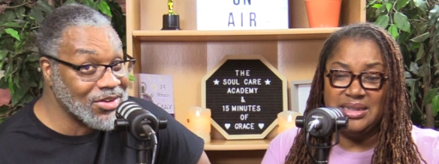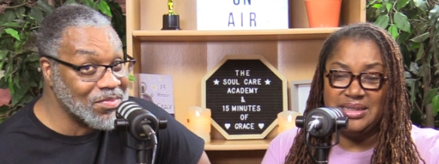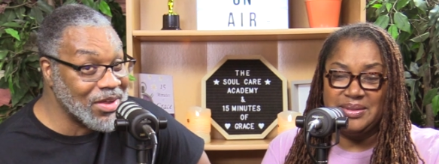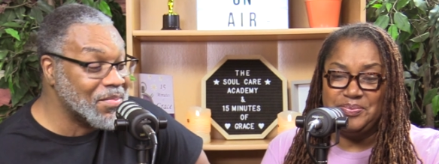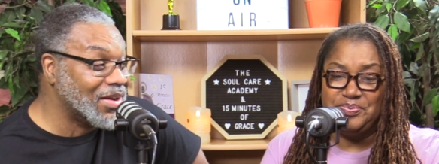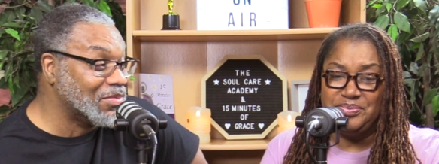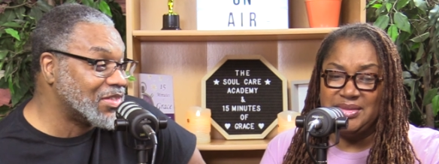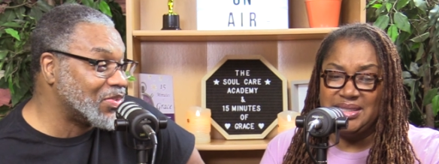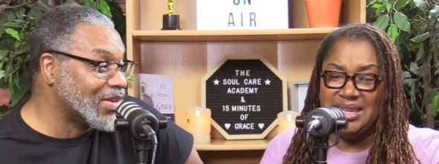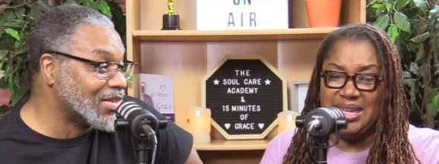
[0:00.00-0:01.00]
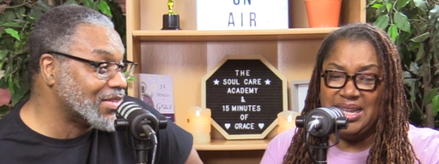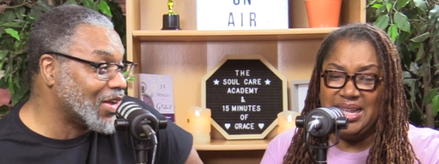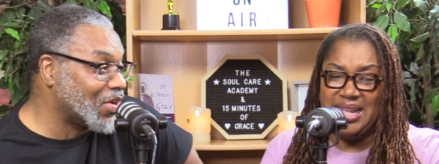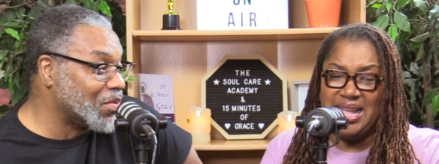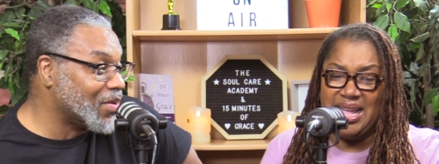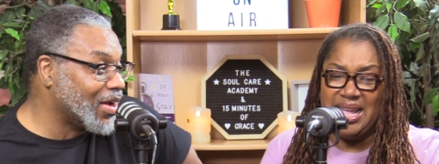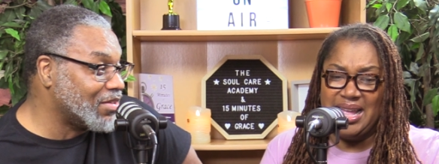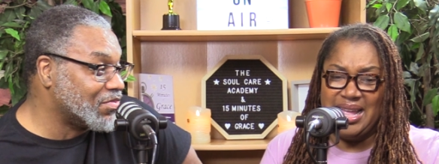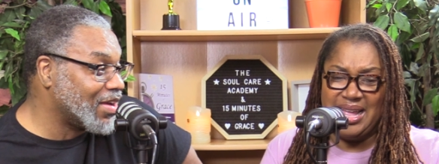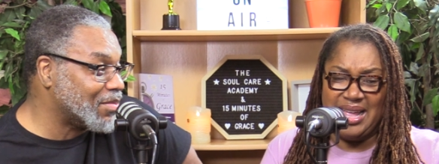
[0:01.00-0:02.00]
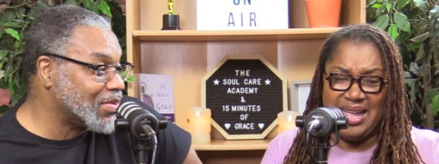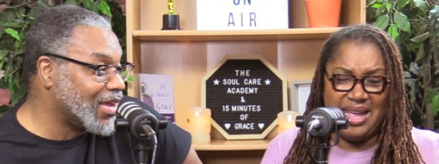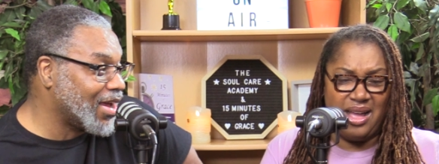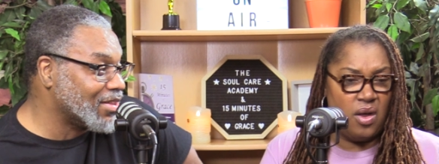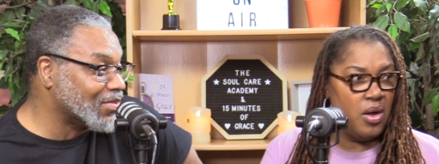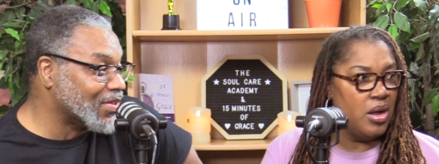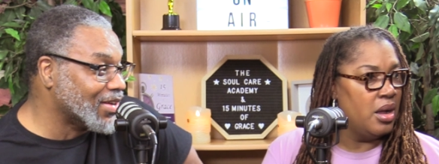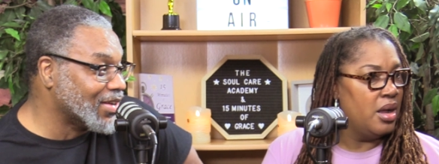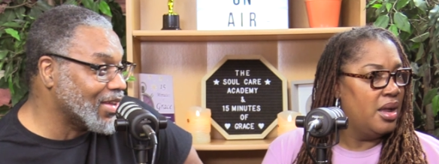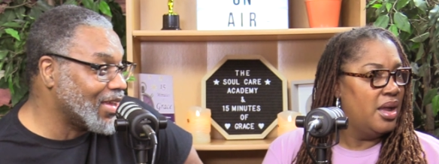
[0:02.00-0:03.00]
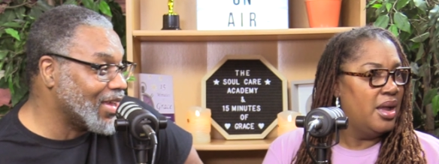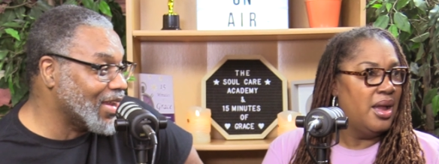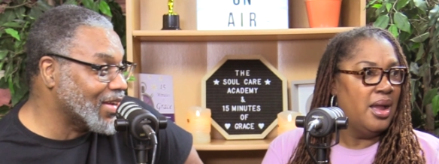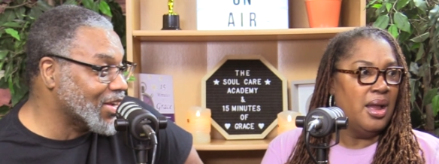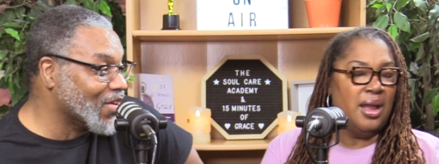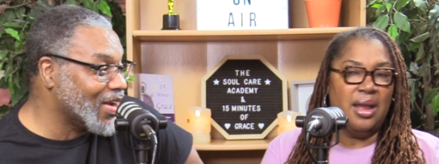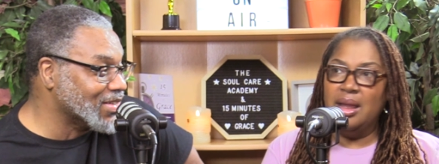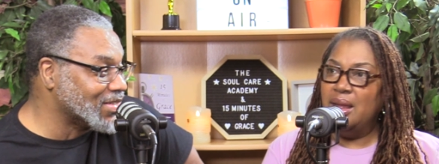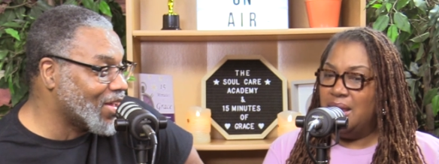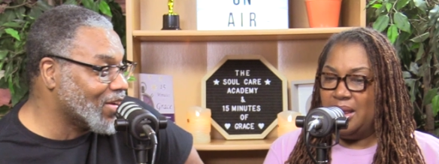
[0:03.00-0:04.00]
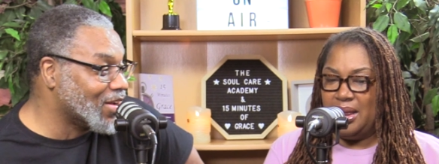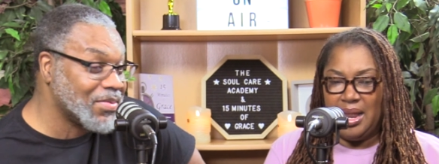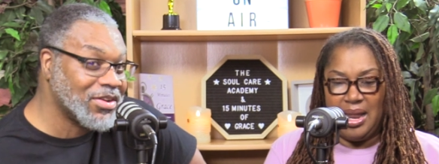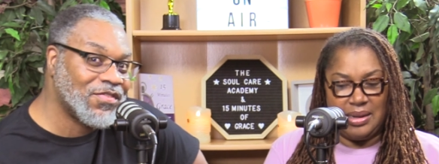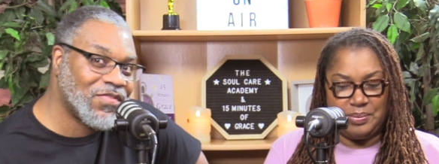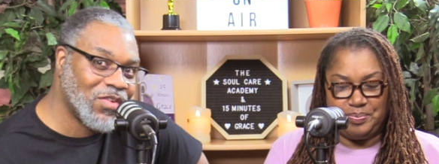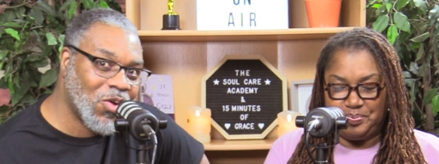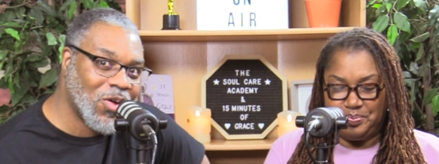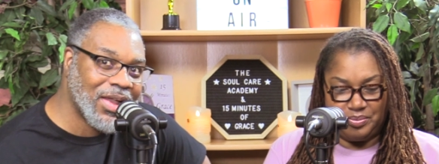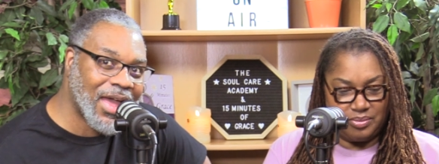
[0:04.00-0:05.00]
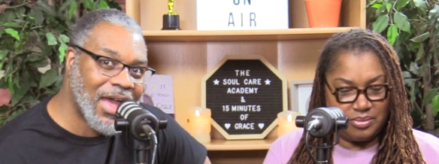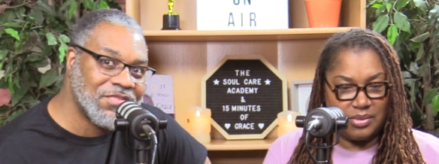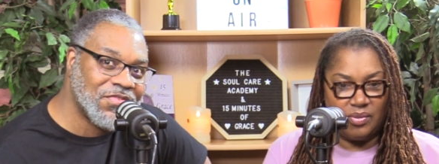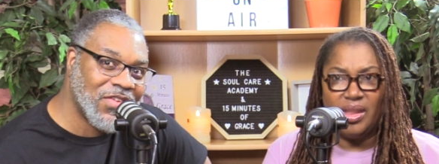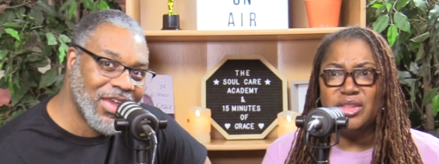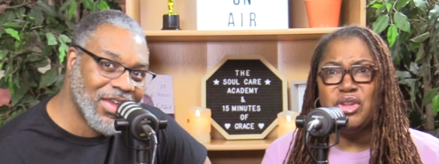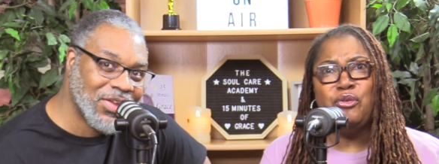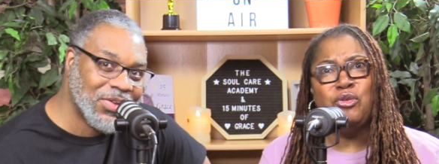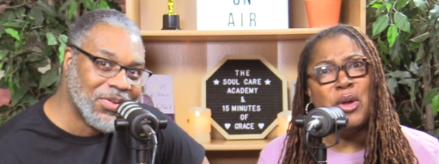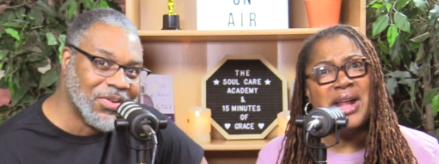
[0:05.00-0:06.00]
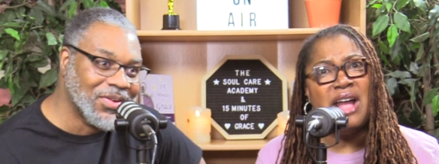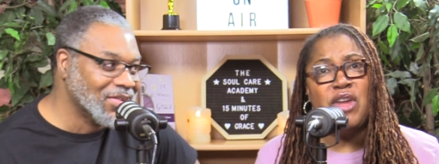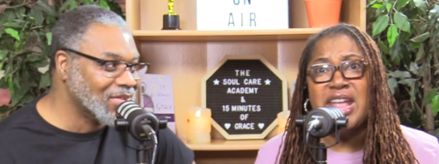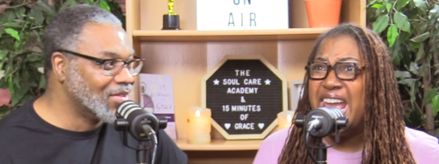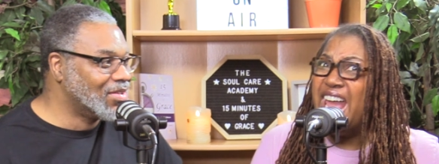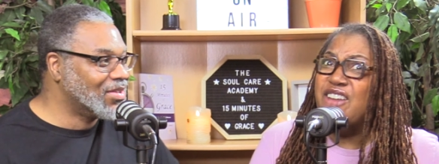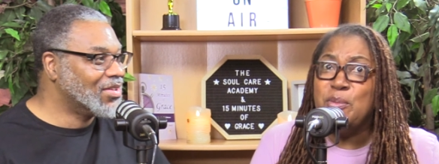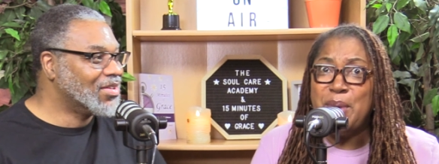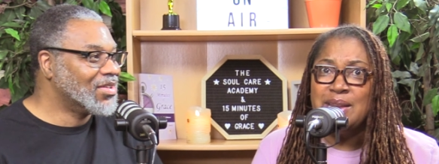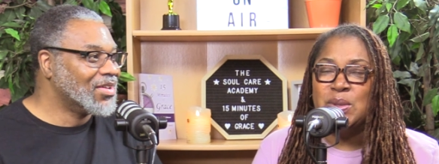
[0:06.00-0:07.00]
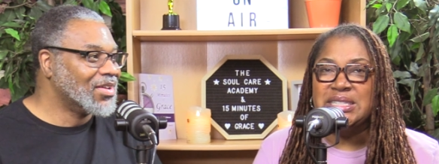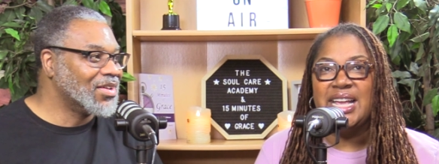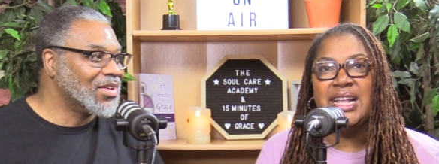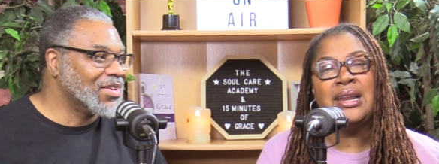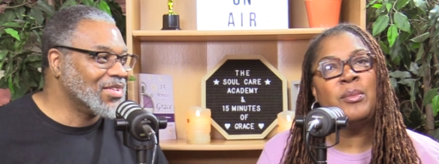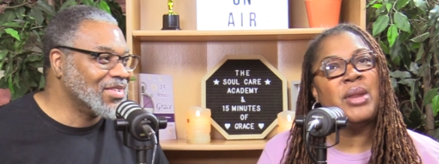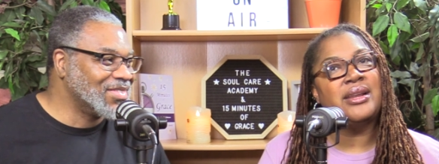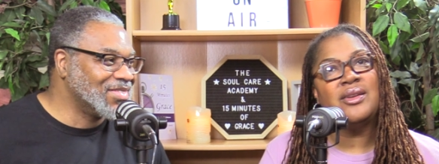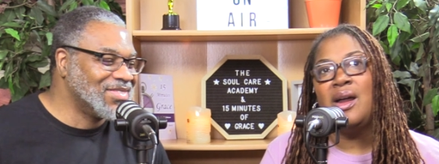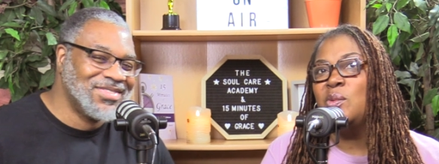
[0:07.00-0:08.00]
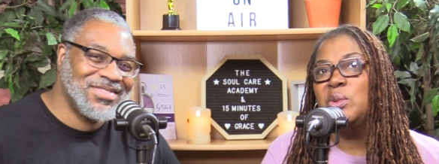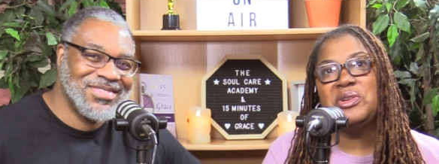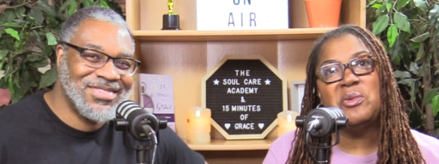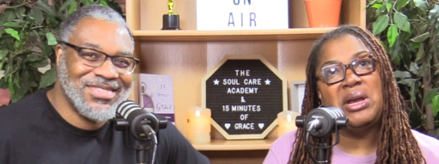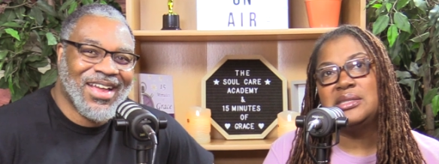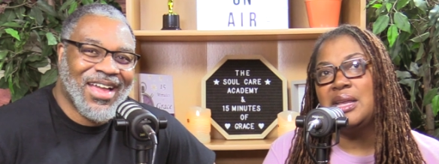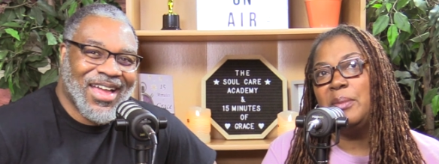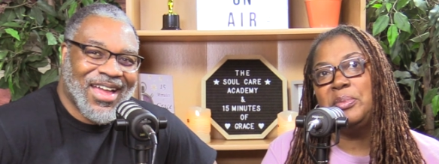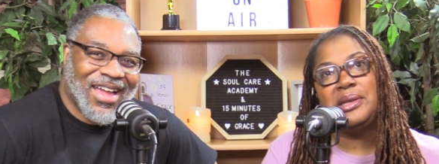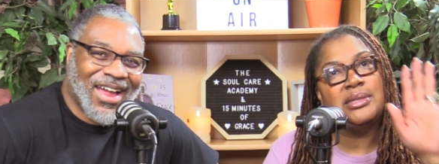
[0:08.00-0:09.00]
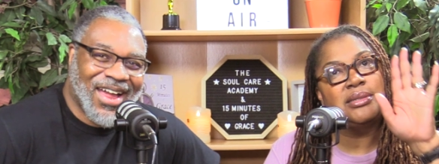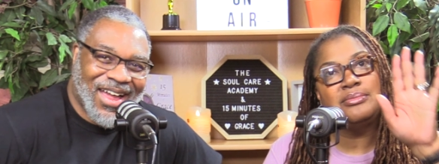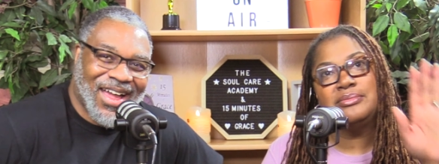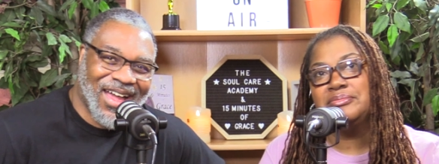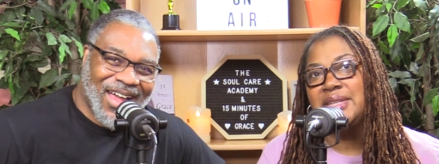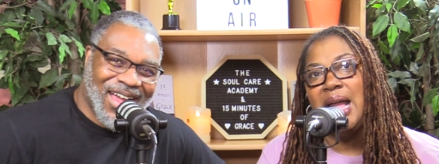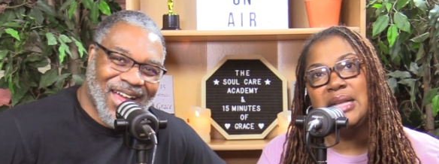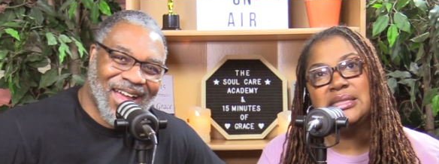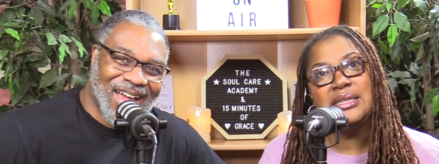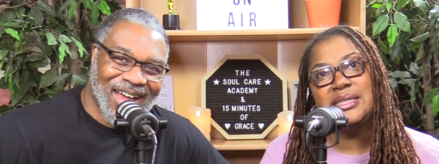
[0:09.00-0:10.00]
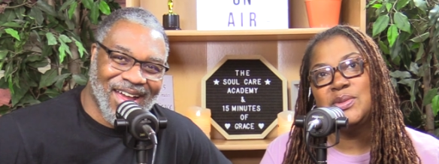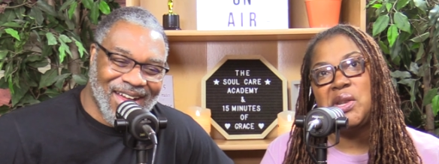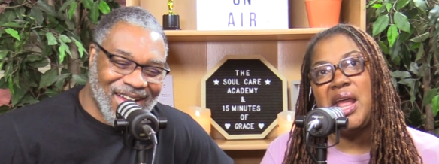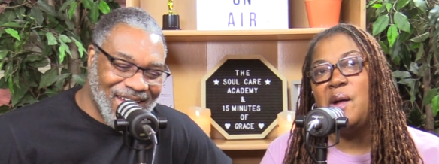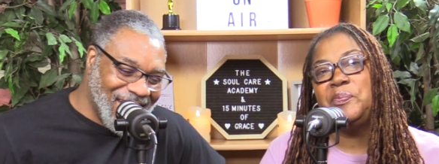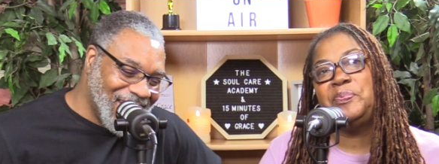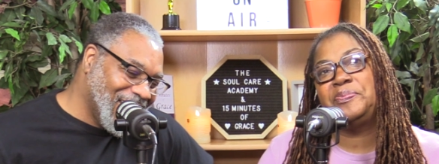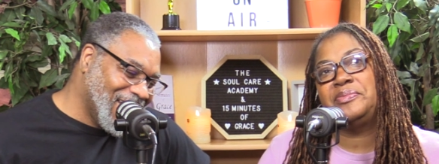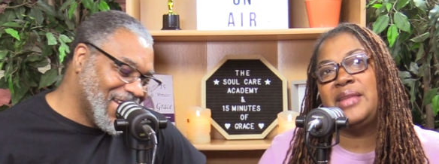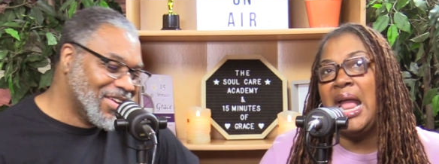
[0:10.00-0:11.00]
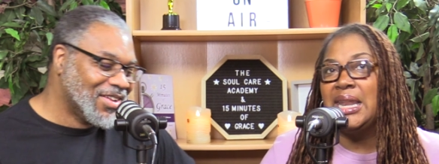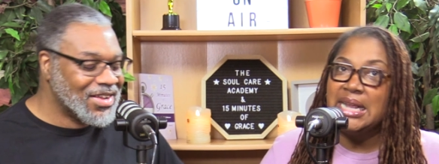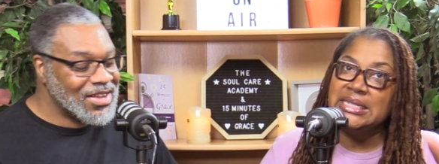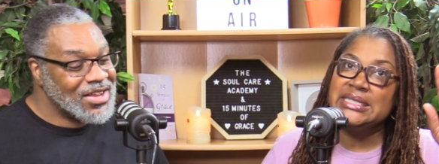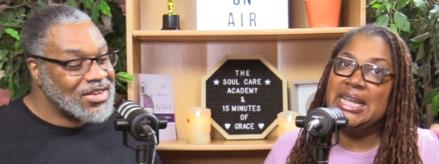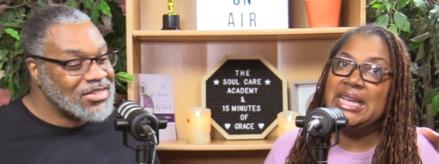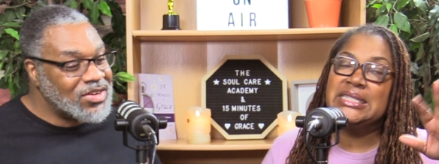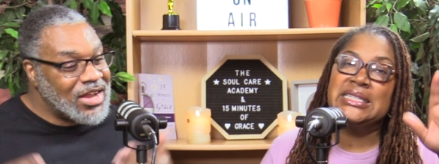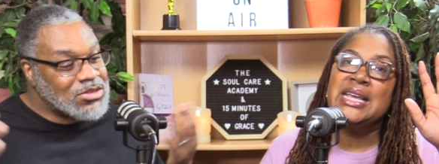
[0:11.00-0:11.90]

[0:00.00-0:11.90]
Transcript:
Speaker 1: bit, but it was two years ago. We were at a family oh, gathering, and they cranked the song up, and the floor got filled. Floor
Speaker 2: got, and everybody was singing, it, and I'm like, no, I won't be nobody's side piece. I'll sit this one out. I like to dance. So that's